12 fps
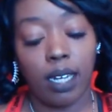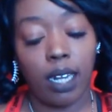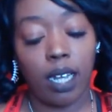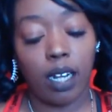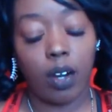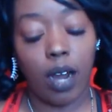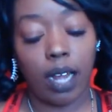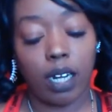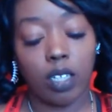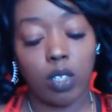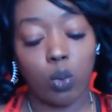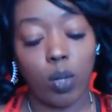
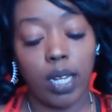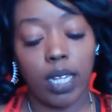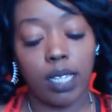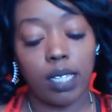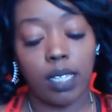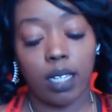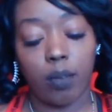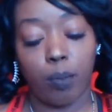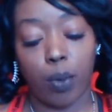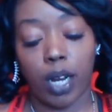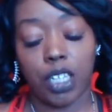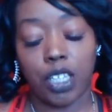Nutcracker Sweeties
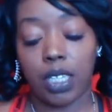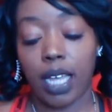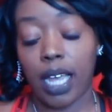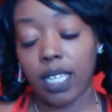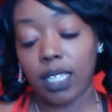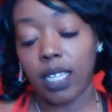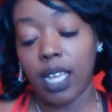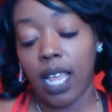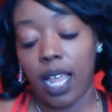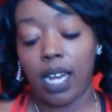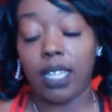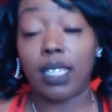brush sets.
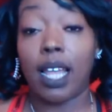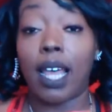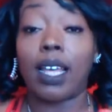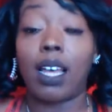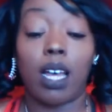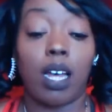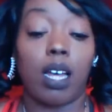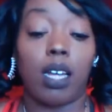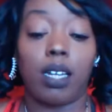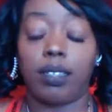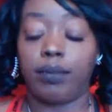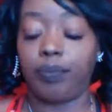And it's like
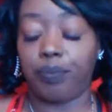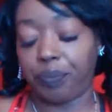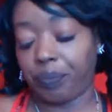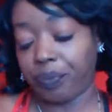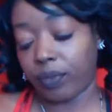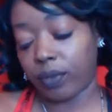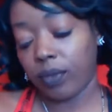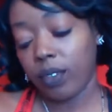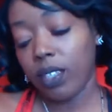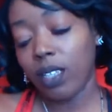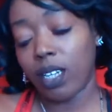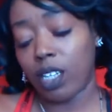um,
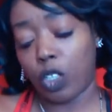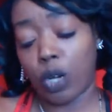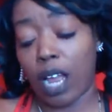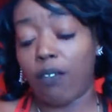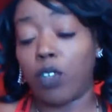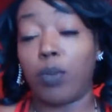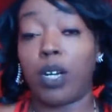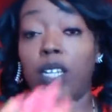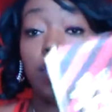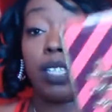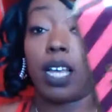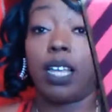a travel
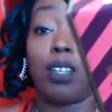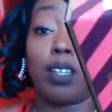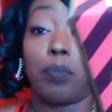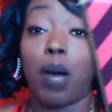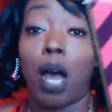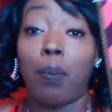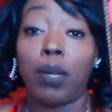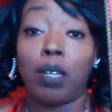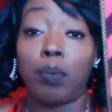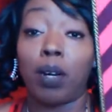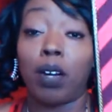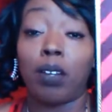brush set. You can pop in
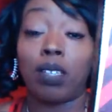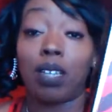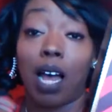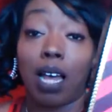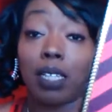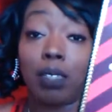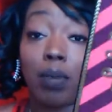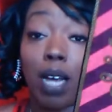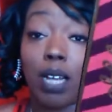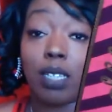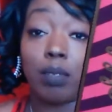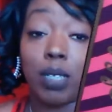your purse. Awesome,
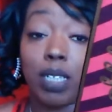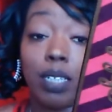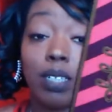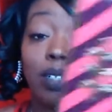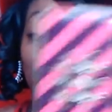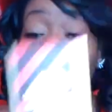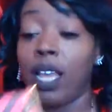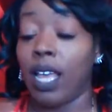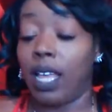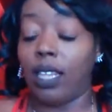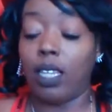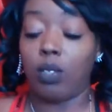awesome deal.
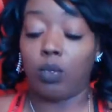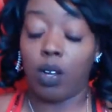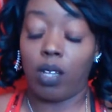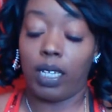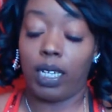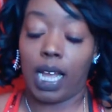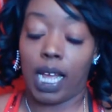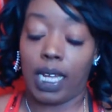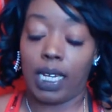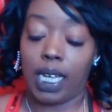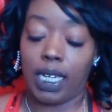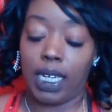And these were only
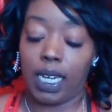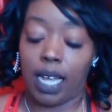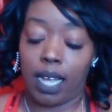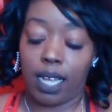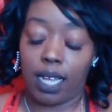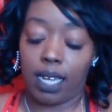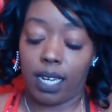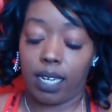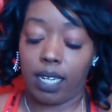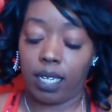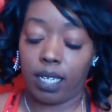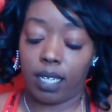$9.99.